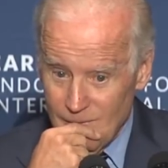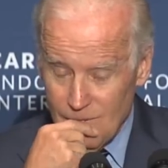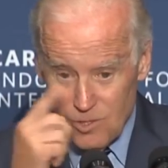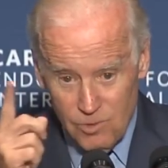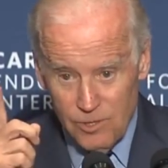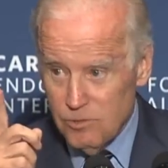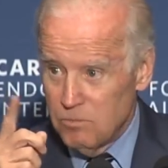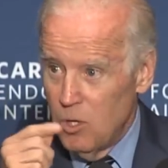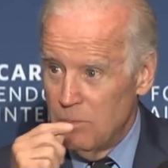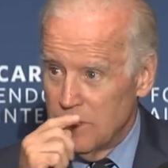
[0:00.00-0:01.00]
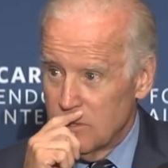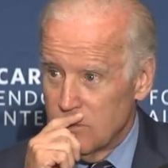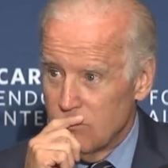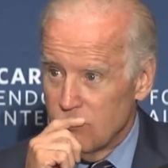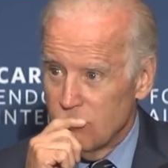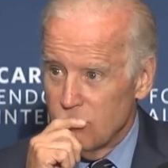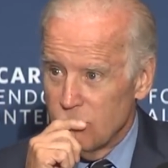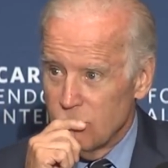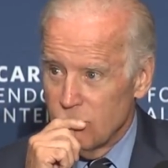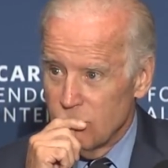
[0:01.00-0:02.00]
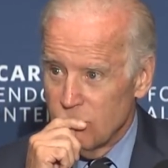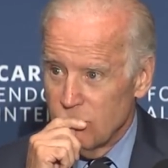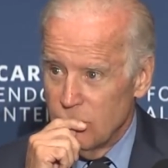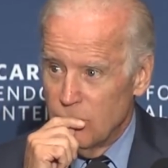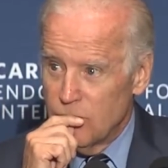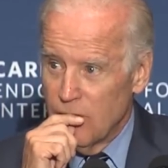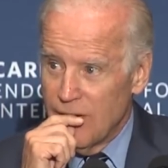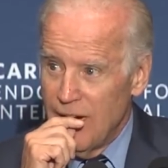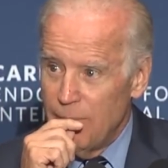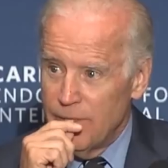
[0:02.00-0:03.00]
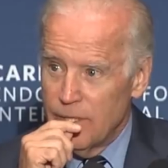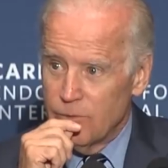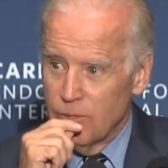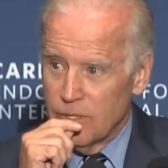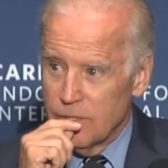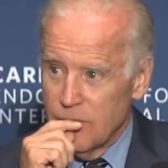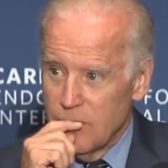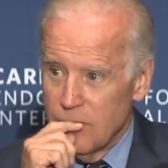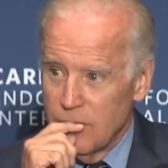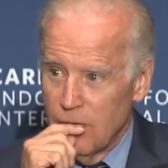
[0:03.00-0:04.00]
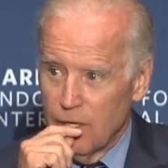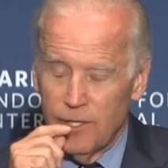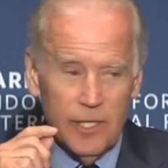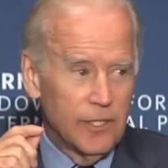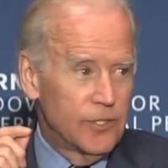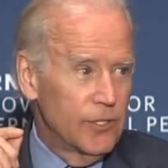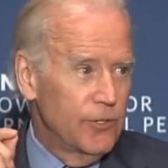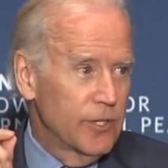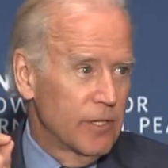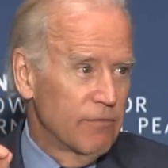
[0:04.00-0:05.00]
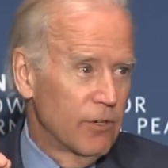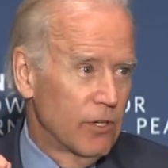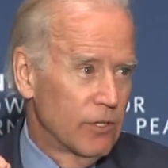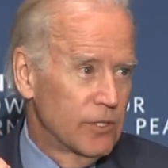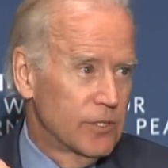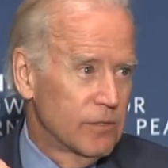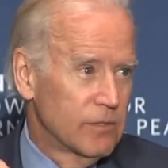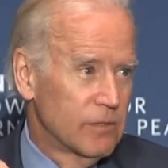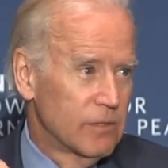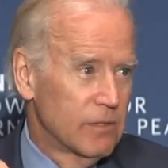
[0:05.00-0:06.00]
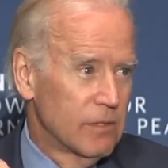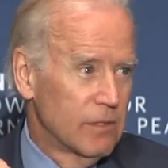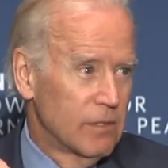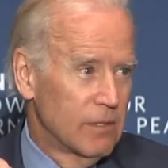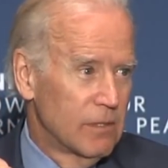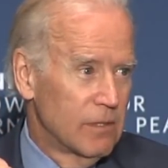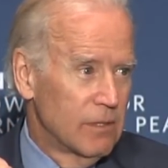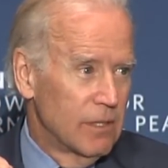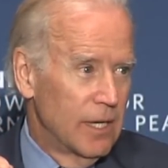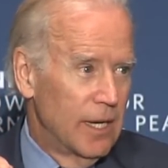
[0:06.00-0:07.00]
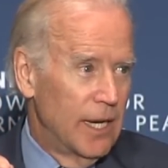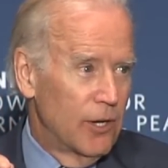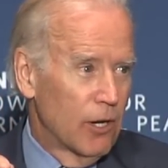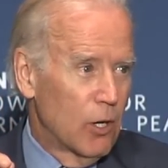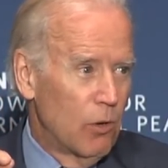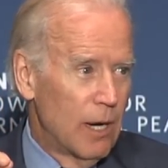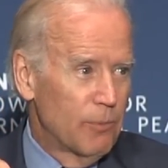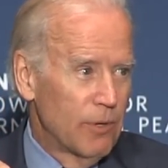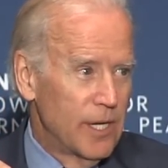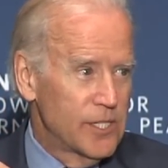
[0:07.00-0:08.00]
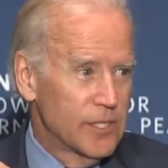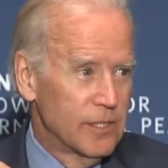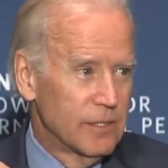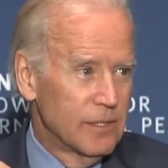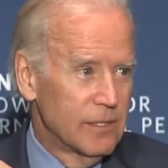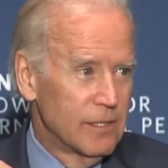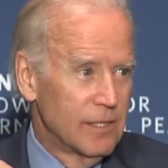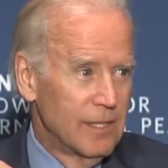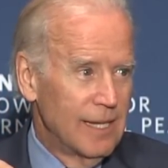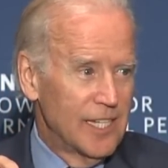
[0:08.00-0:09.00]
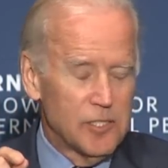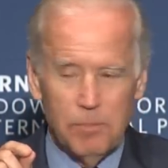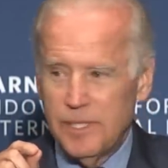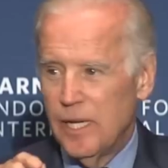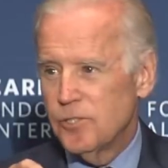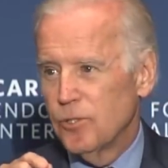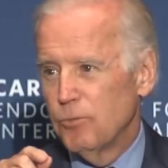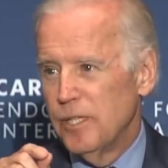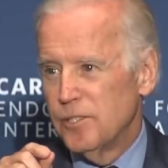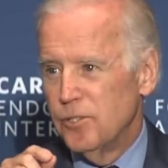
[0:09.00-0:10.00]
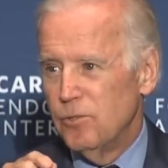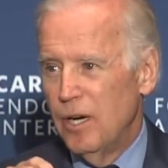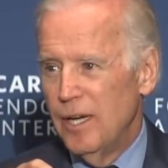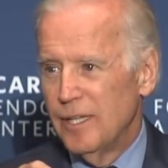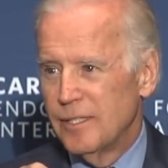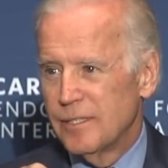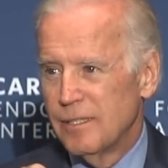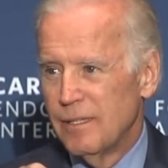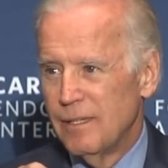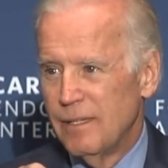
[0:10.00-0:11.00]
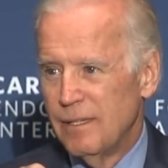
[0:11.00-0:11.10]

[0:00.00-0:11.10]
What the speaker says: This is one of those moments in which our common interests are going to continue to converge, and our cooperation has the potential to reach new heights